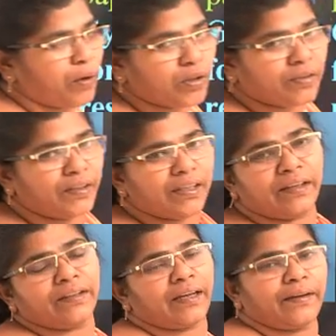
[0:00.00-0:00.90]
boards.
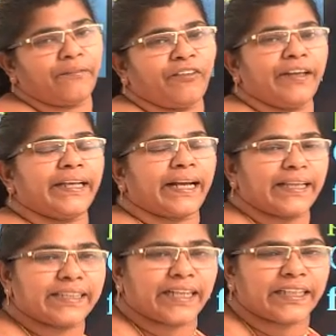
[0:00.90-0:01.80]
In the
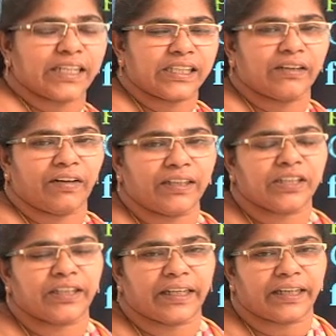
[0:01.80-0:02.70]
construction, civil
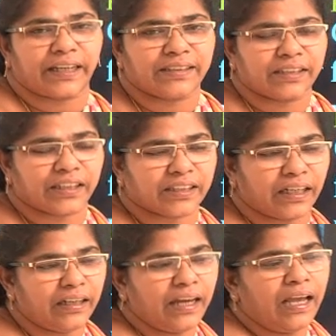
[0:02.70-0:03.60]
engineering
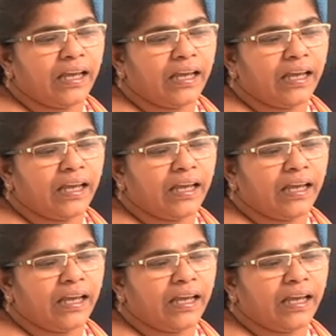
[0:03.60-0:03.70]
construction,